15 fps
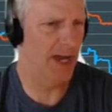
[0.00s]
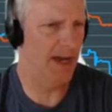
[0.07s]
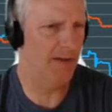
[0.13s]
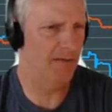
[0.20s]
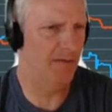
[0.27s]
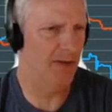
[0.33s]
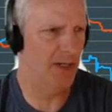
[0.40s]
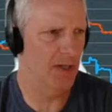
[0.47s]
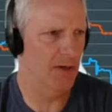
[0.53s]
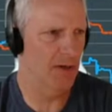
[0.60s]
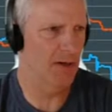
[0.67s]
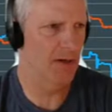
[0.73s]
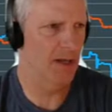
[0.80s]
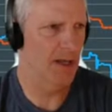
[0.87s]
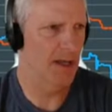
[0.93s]
half
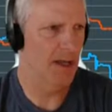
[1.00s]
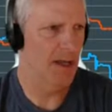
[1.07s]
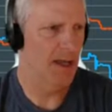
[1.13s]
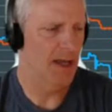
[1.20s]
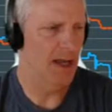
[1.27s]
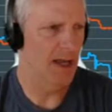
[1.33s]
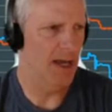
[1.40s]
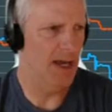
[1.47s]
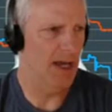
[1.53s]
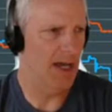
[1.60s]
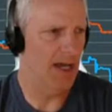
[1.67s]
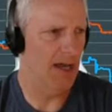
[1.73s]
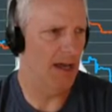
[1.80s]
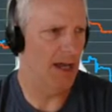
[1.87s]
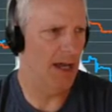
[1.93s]
figure,
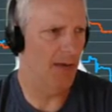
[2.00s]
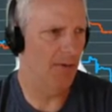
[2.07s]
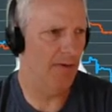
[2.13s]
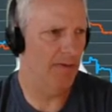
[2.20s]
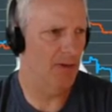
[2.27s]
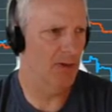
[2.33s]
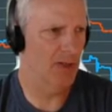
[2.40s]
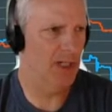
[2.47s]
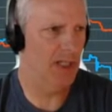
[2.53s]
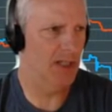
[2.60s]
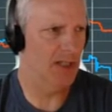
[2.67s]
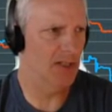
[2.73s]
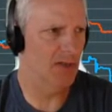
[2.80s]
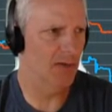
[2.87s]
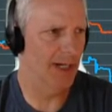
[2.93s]
uh, however, look at
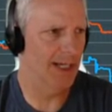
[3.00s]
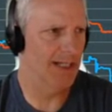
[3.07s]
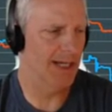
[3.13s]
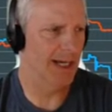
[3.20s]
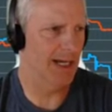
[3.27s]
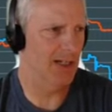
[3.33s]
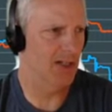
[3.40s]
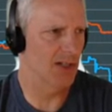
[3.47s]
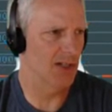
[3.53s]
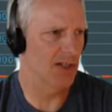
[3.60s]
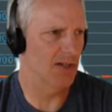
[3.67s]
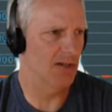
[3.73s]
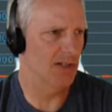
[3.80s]
the transactions here.